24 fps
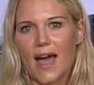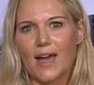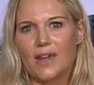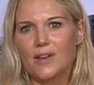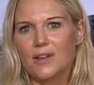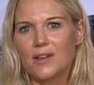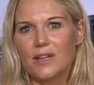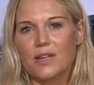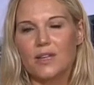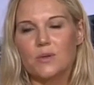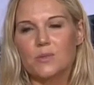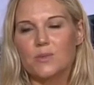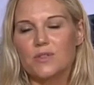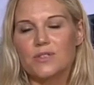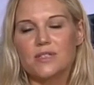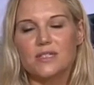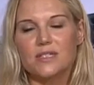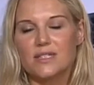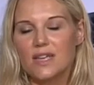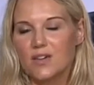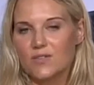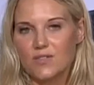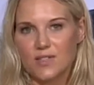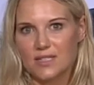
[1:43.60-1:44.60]
And it was a
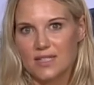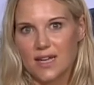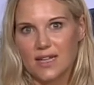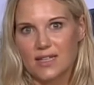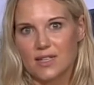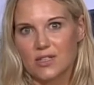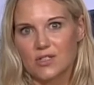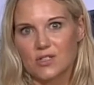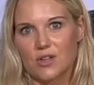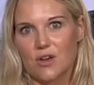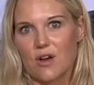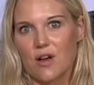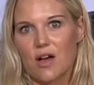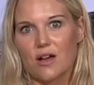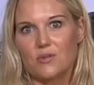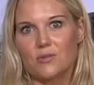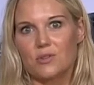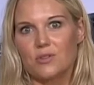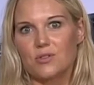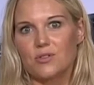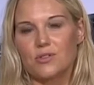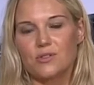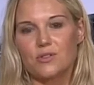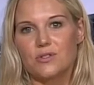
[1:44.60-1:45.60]
devastating time.
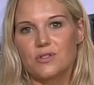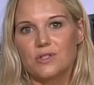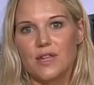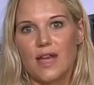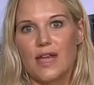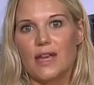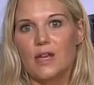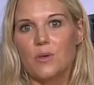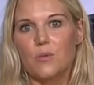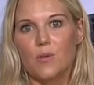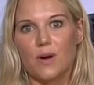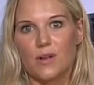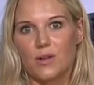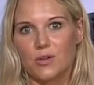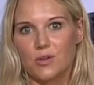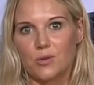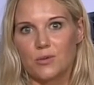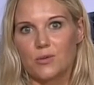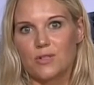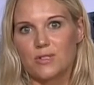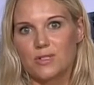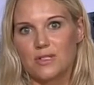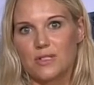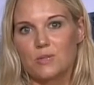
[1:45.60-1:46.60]
You know, anyone
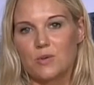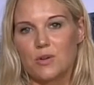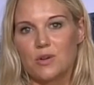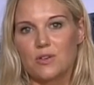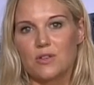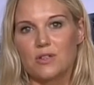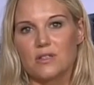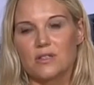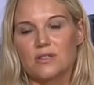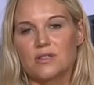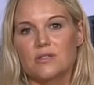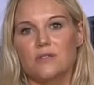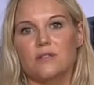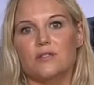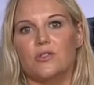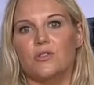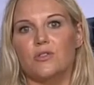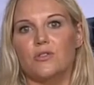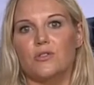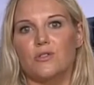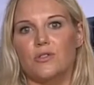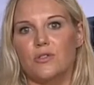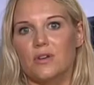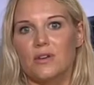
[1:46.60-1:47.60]
who has experienced, you
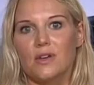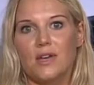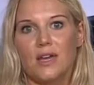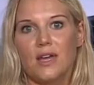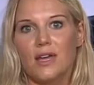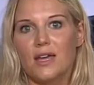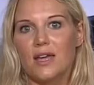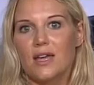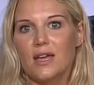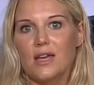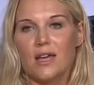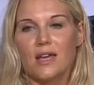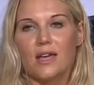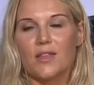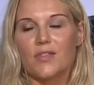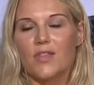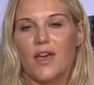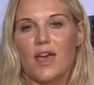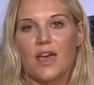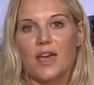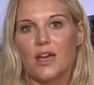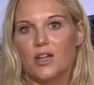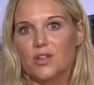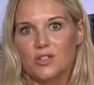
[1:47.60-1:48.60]
know, the
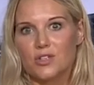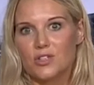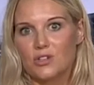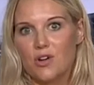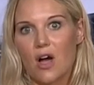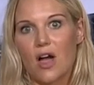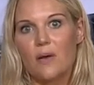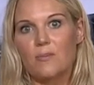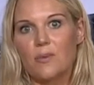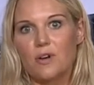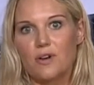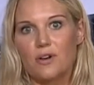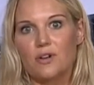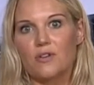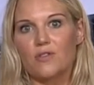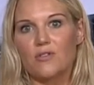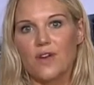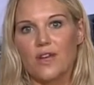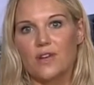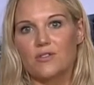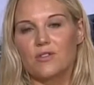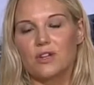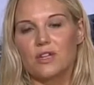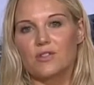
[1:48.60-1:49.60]
hellish nightmare of
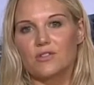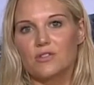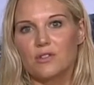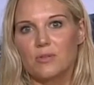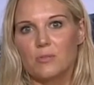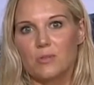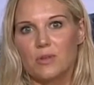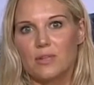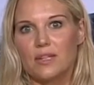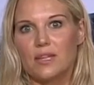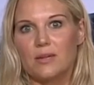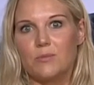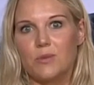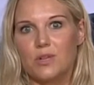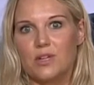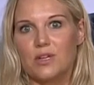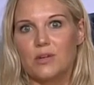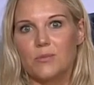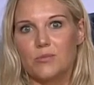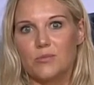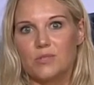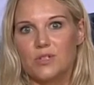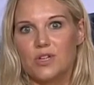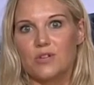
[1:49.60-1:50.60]
anorexia and
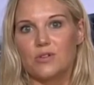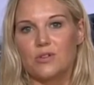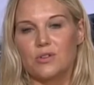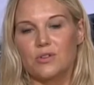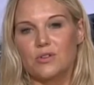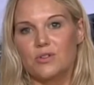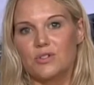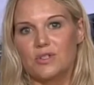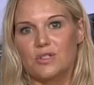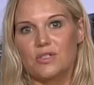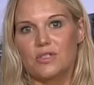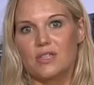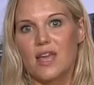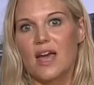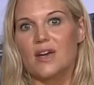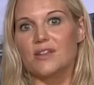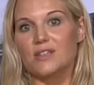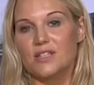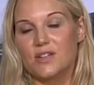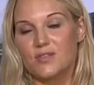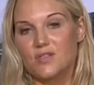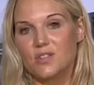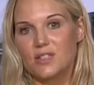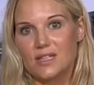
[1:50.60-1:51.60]
bulimia will tell you just how
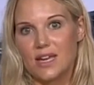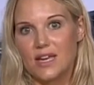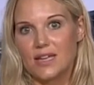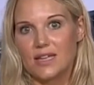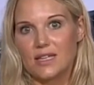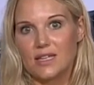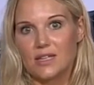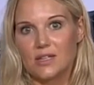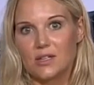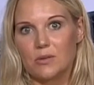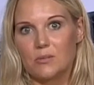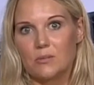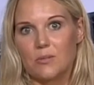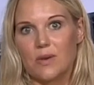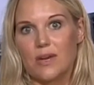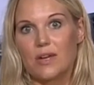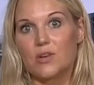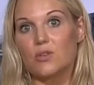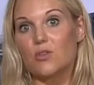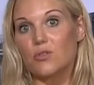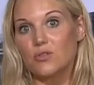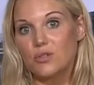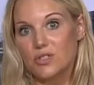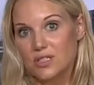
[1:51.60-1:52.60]
devastating it can be,
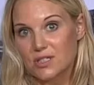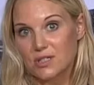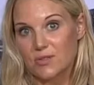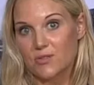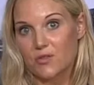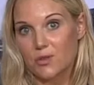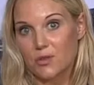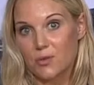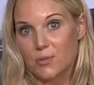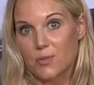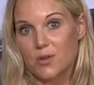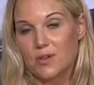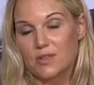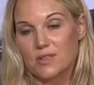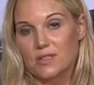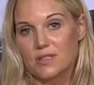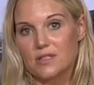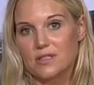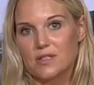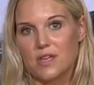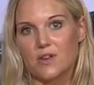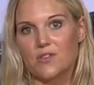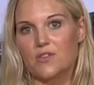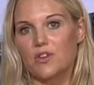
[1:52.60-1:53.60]
not just for the
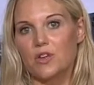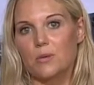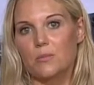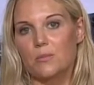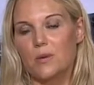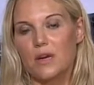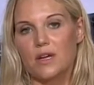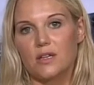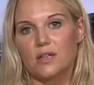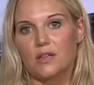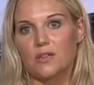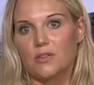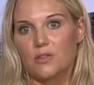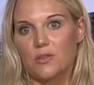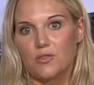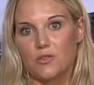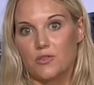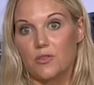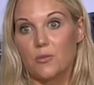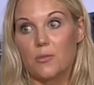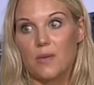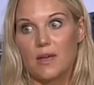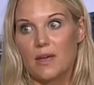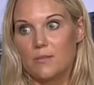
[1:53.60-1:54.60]
person suffering, but, you know,
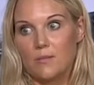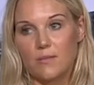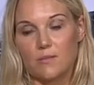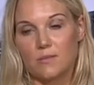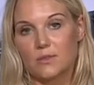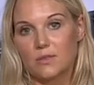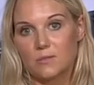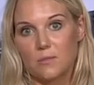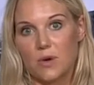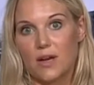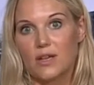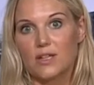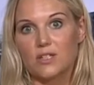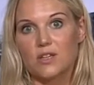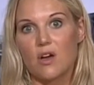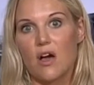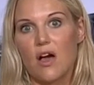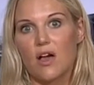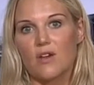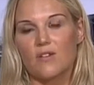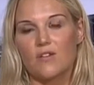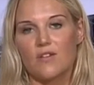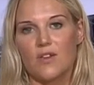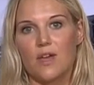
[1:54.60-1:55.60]
for me, it was my
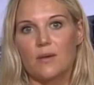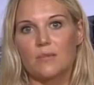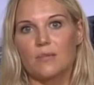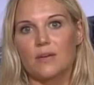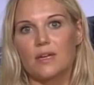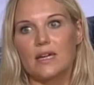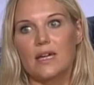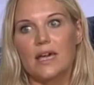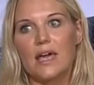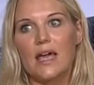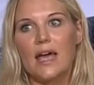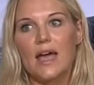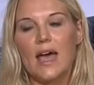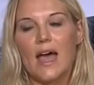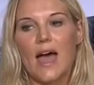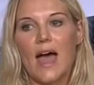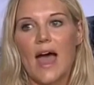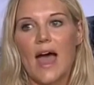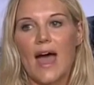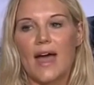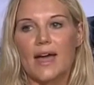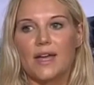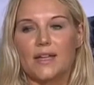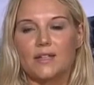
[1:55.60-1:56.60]
entire family.
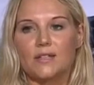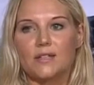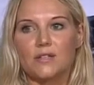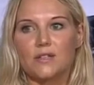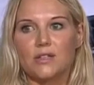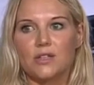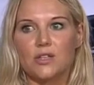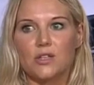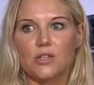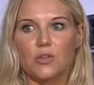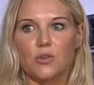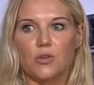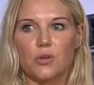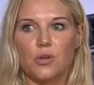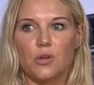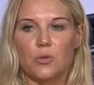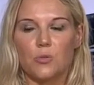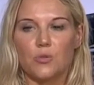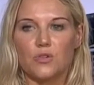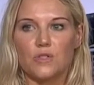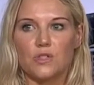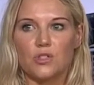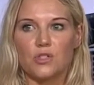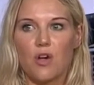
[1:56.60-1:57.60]
And, you know, it
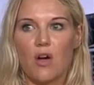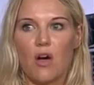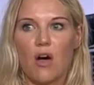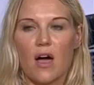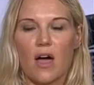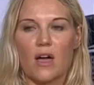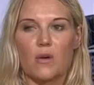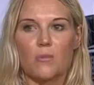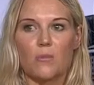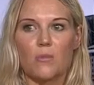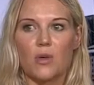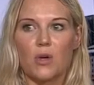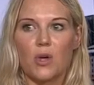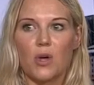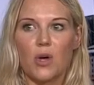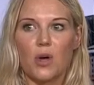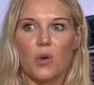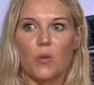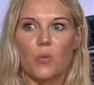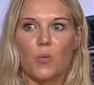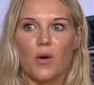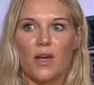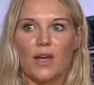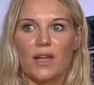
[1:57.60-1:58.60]
was a time
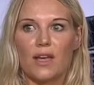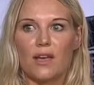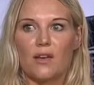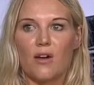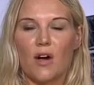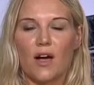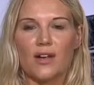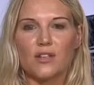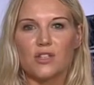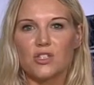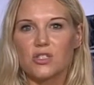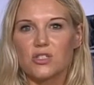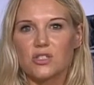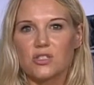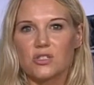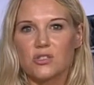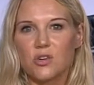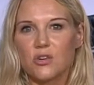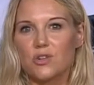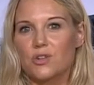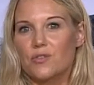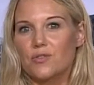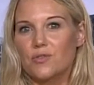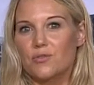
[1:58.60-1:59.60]
when I just
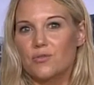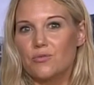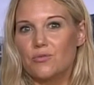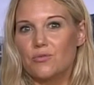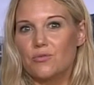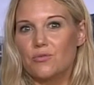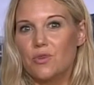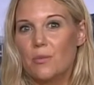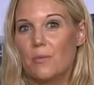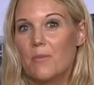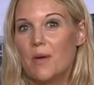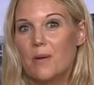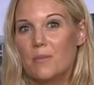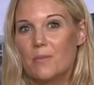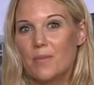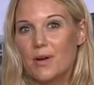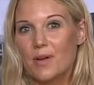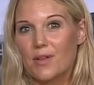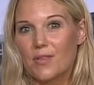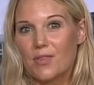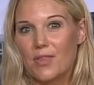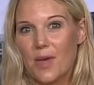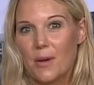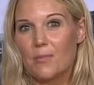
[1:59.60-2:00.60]
don't even
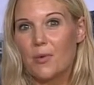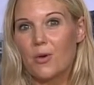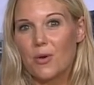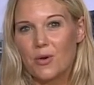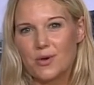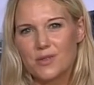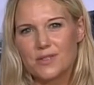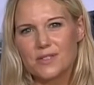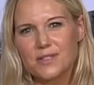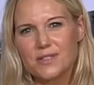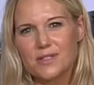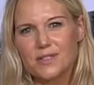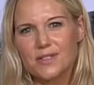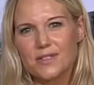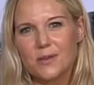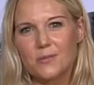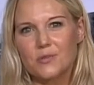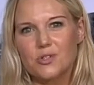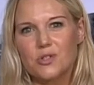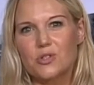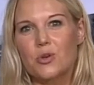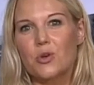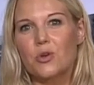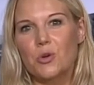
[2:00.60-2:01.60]
remember that person. You know,
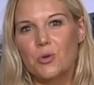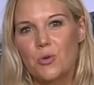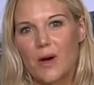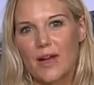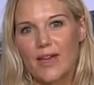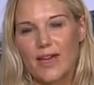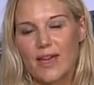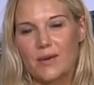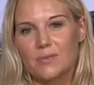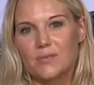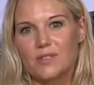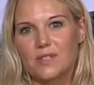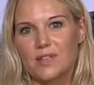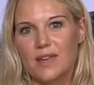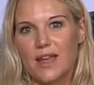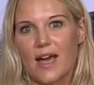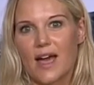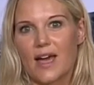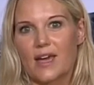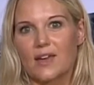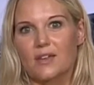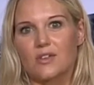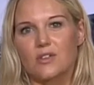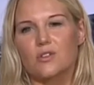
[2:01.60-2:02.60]
it's not who I am
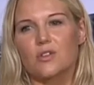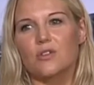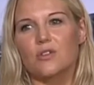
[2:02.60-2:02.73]
today.